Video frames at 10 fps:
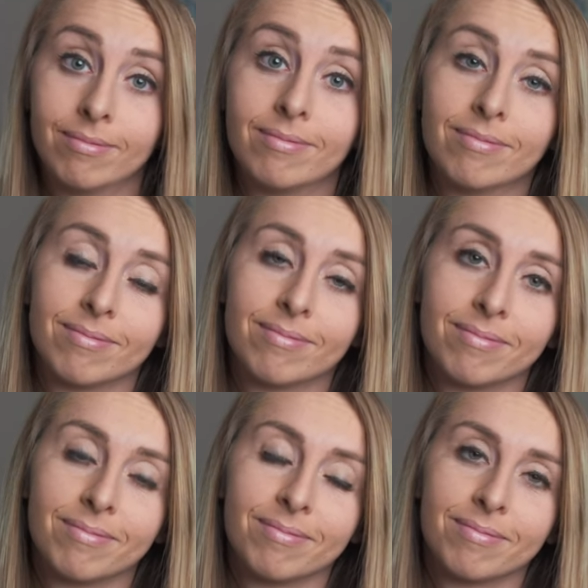
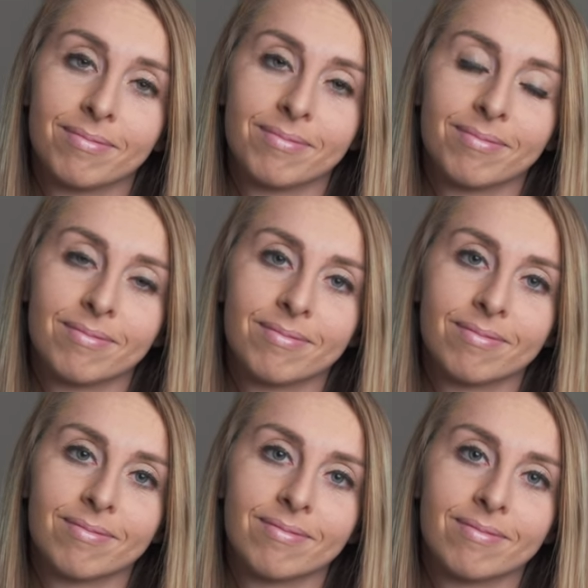
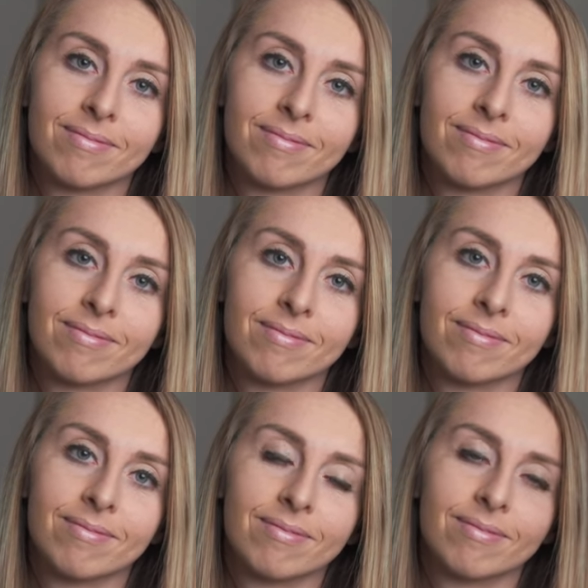
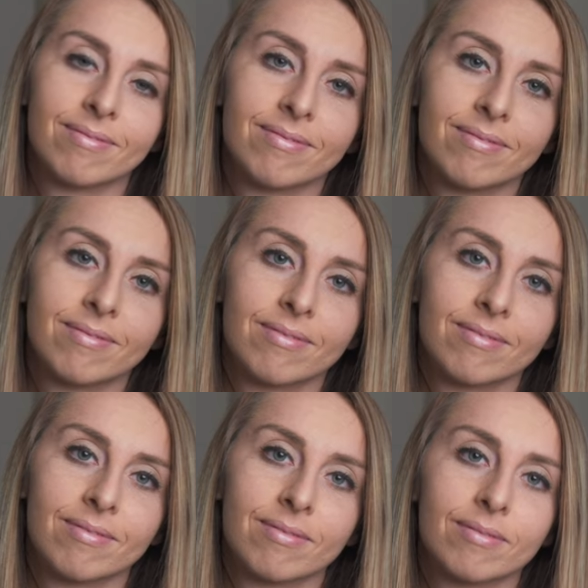
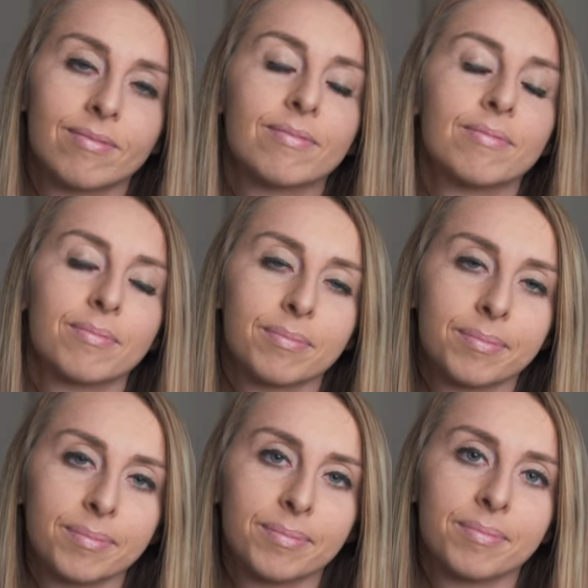
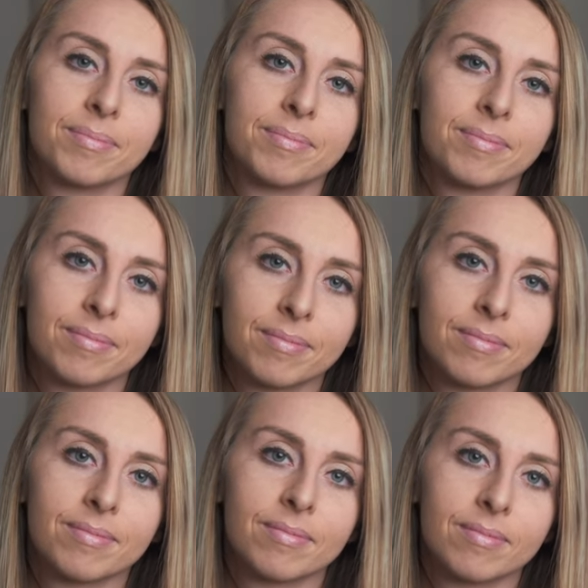
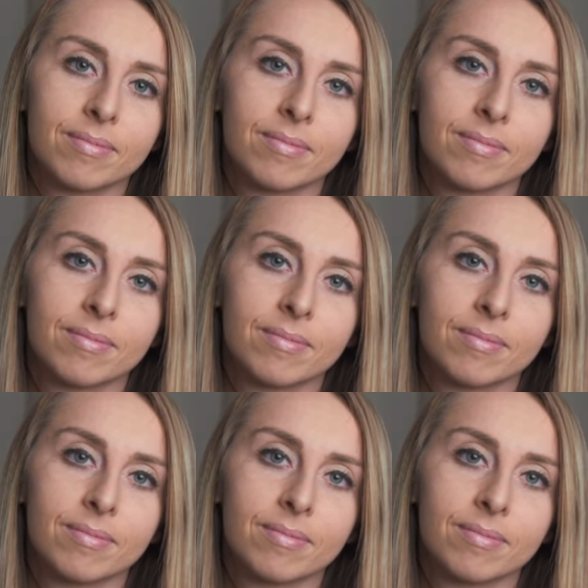(not speaking)